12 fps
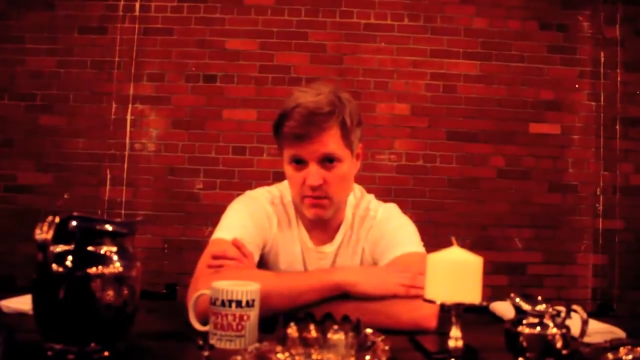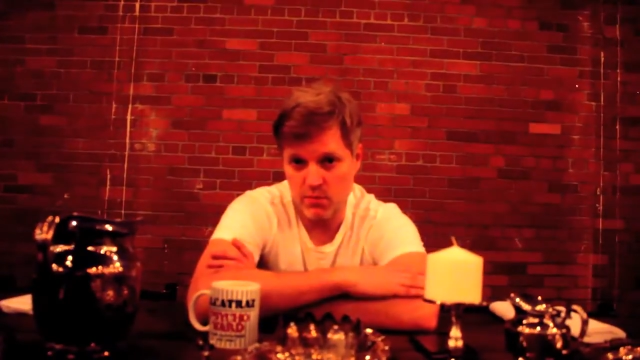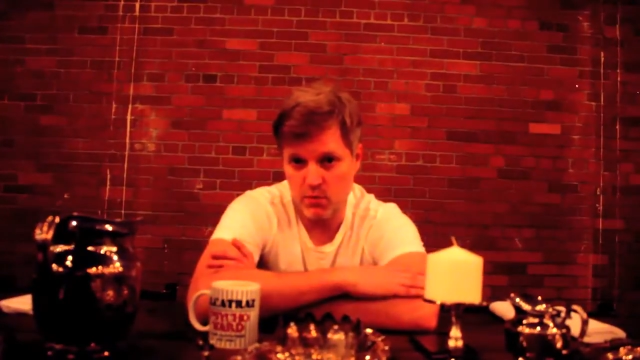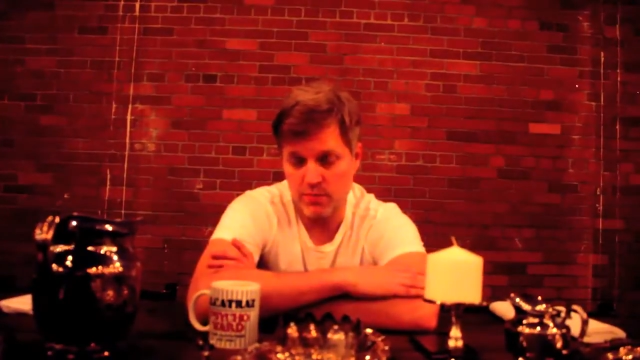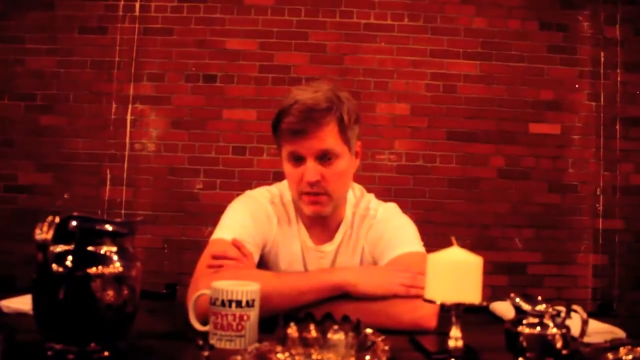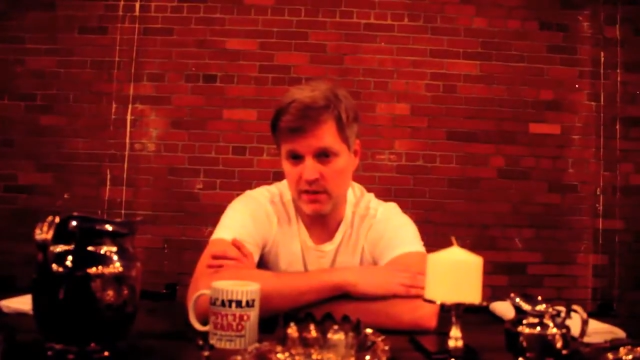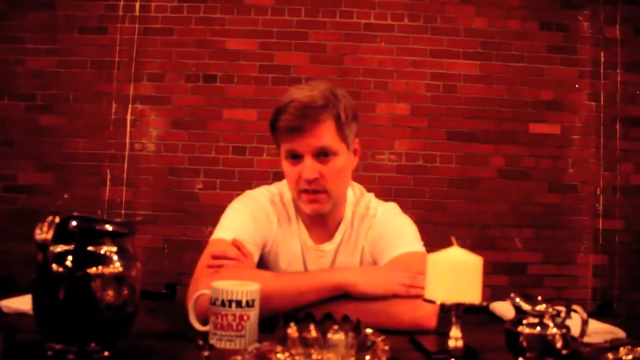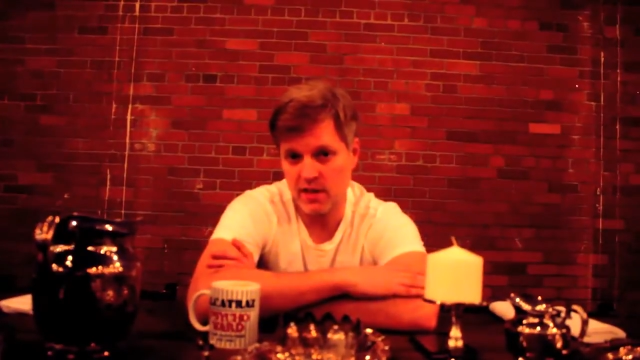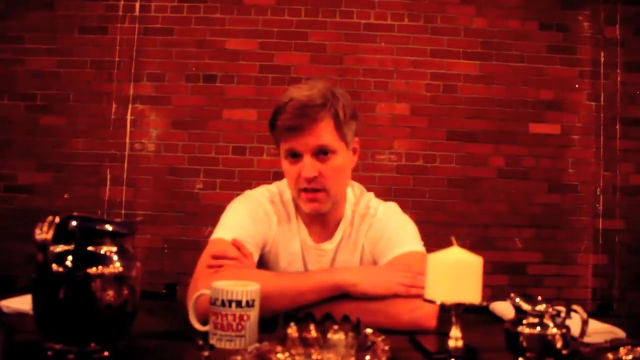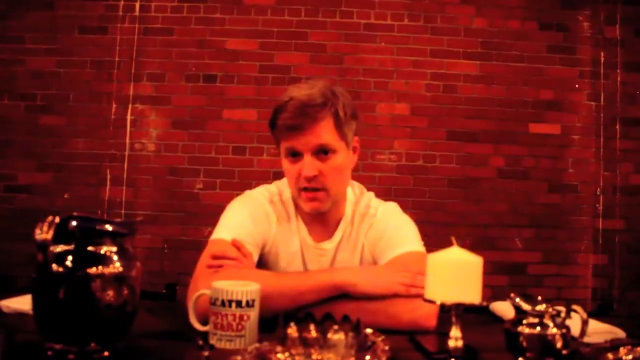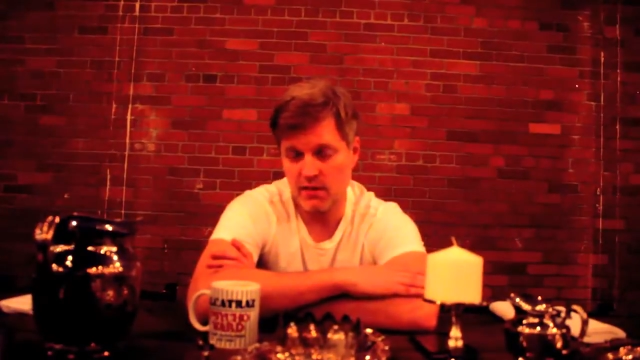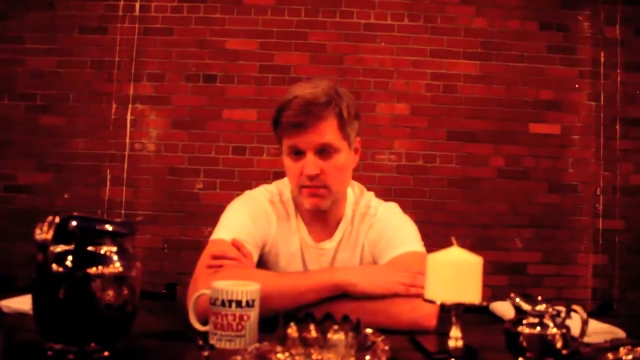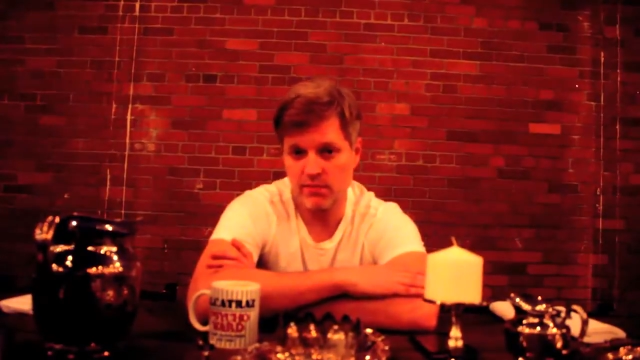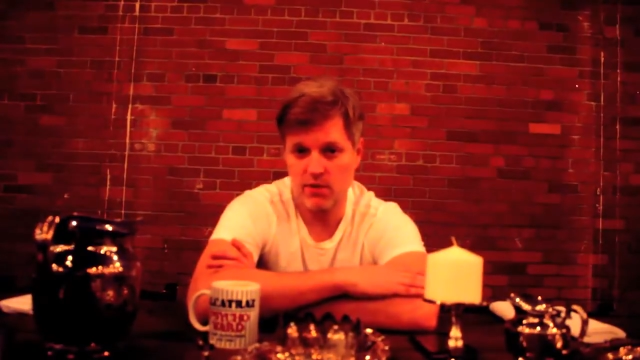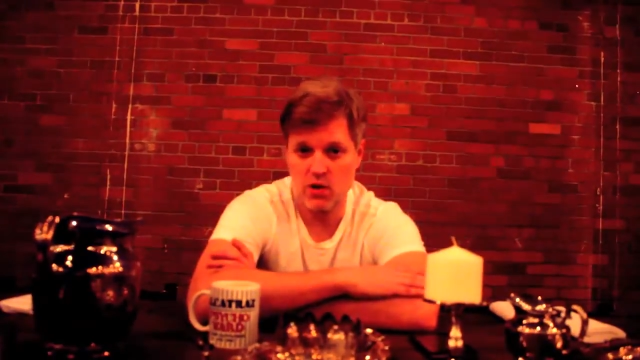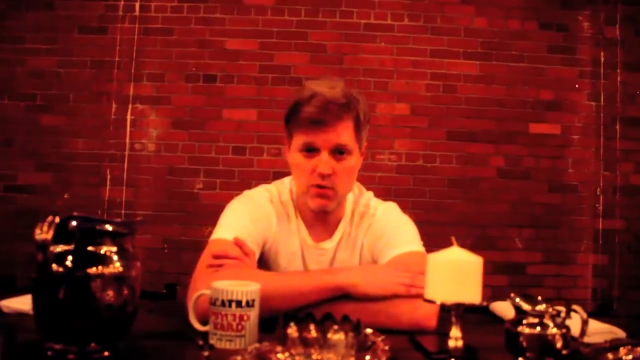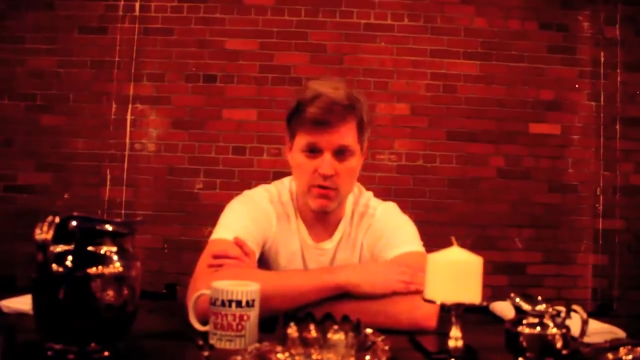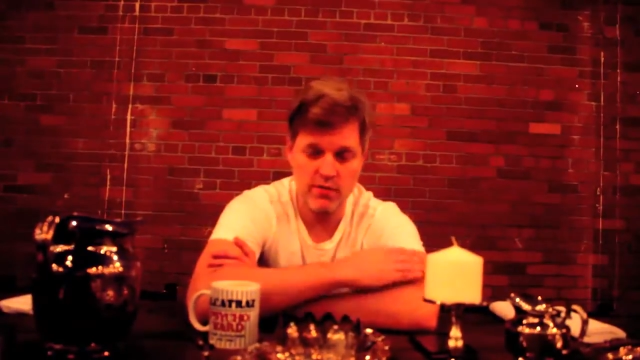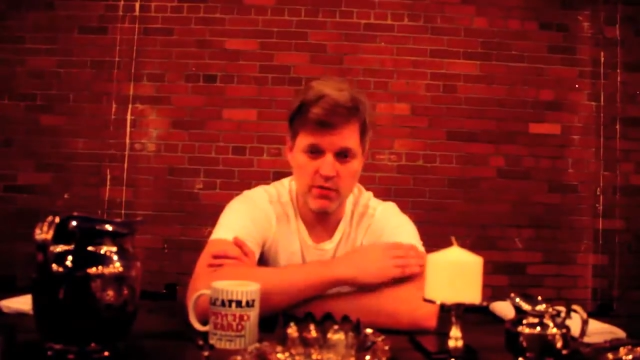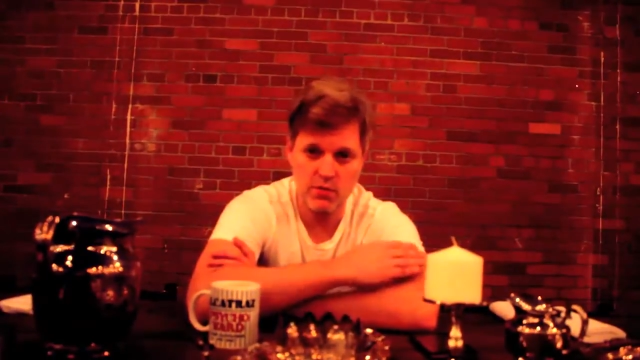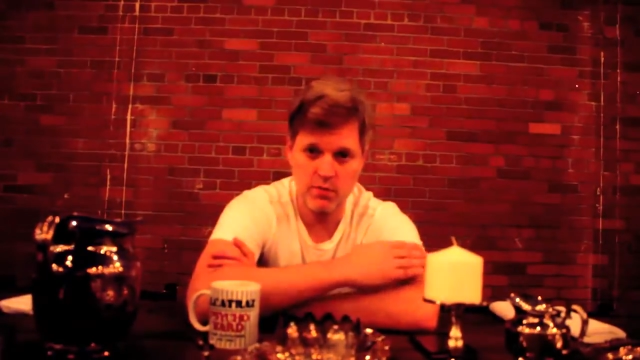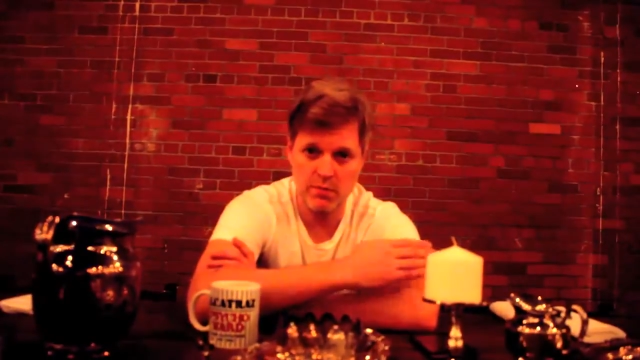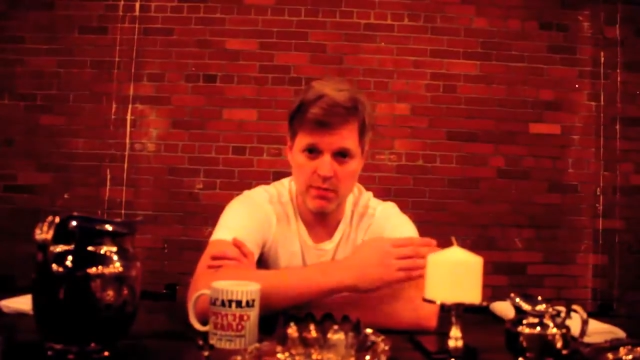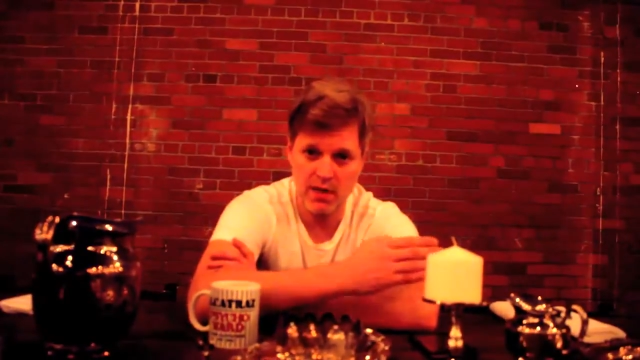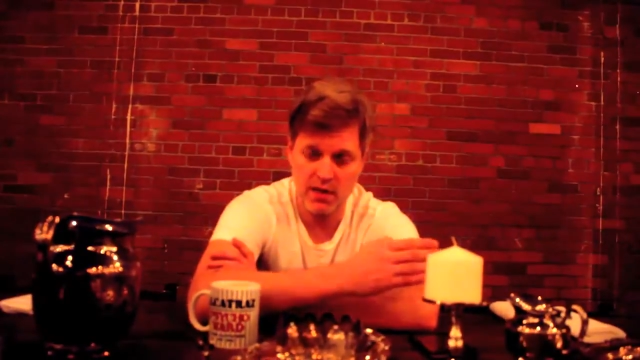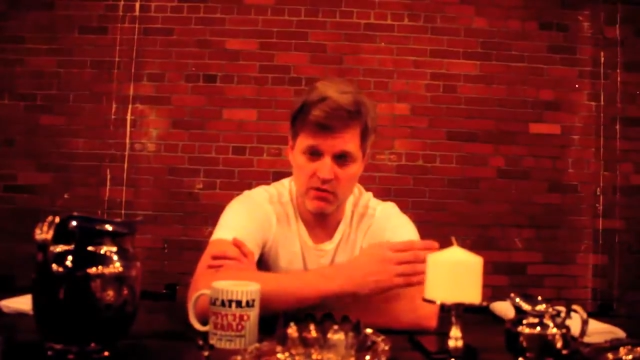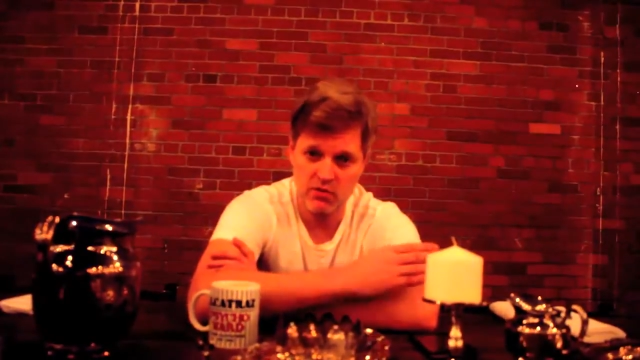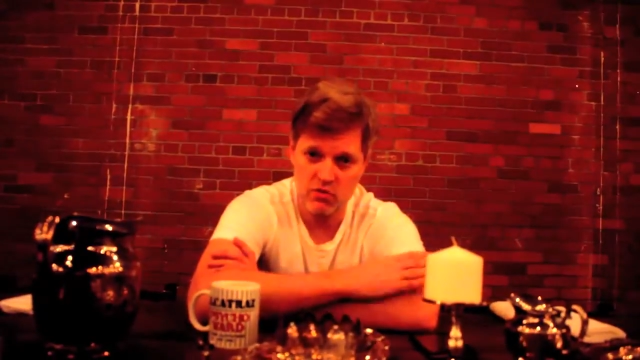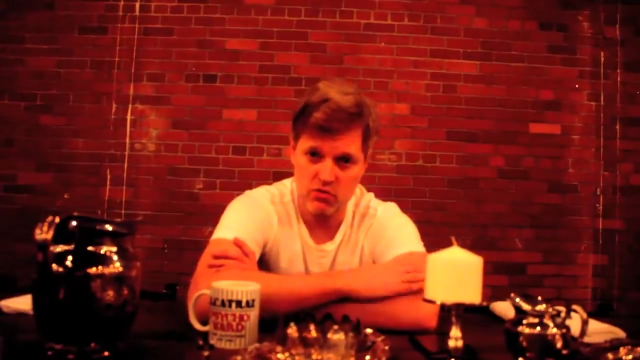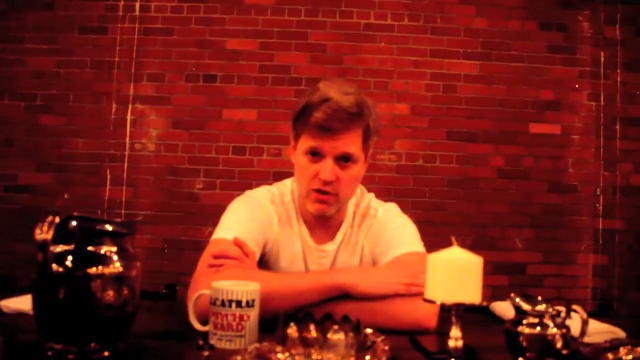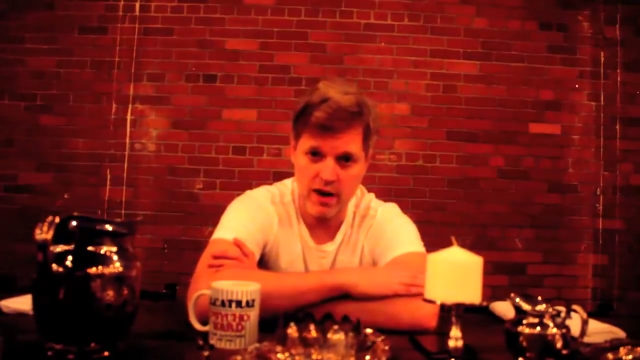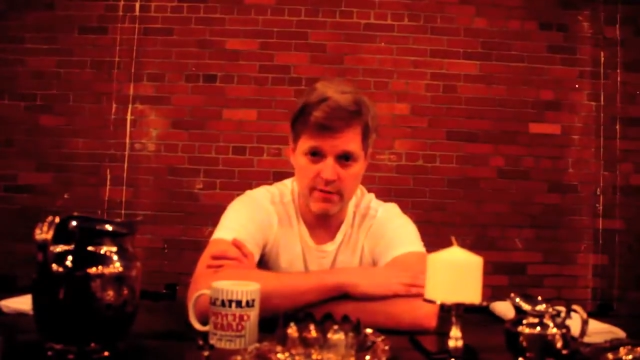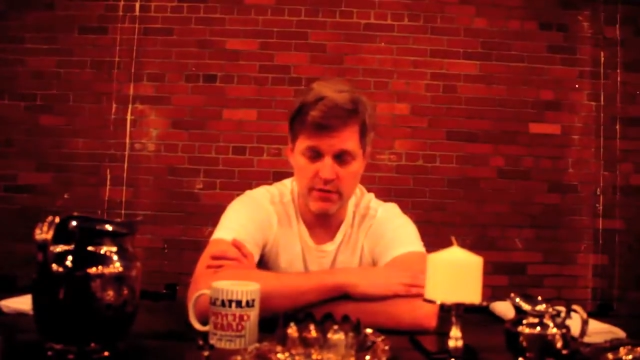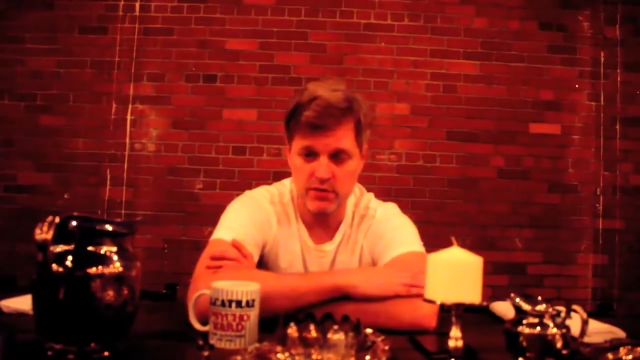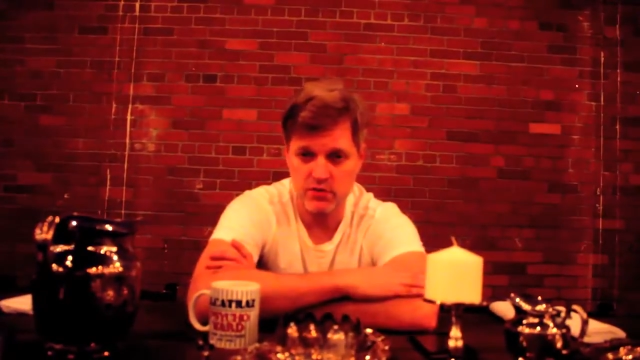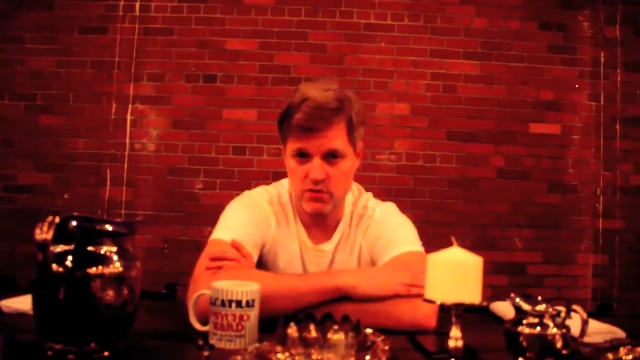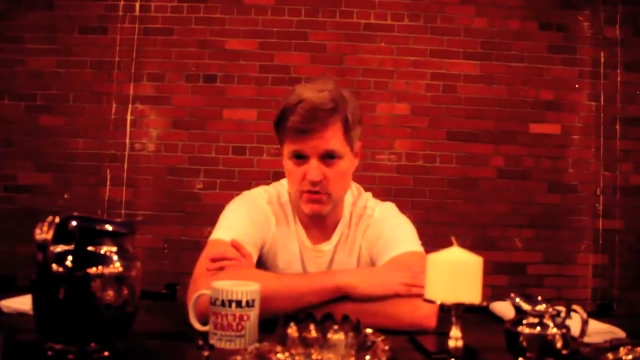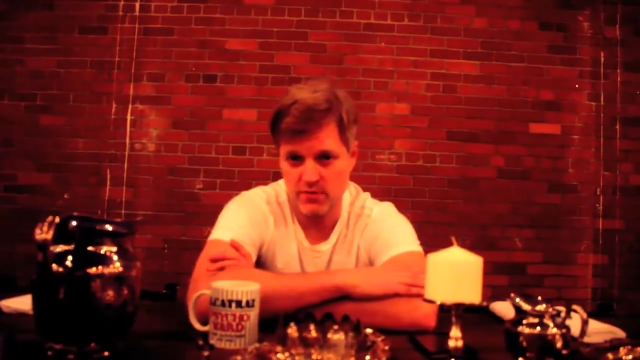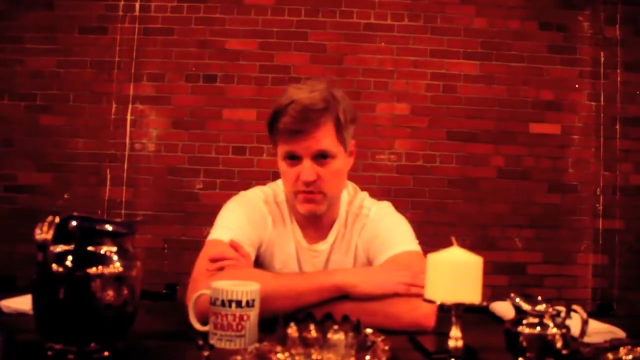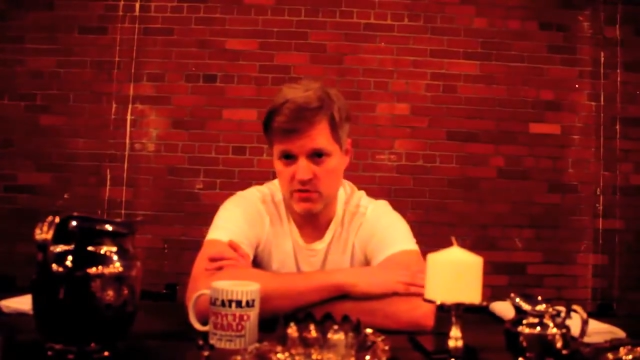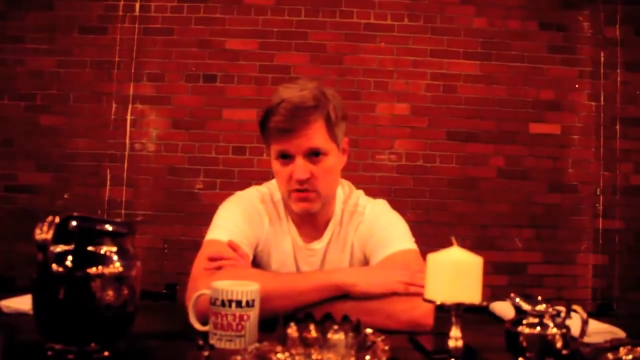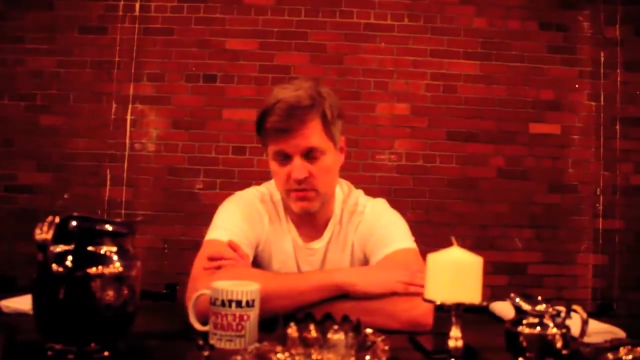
mobility and flow of human beings to travel the surface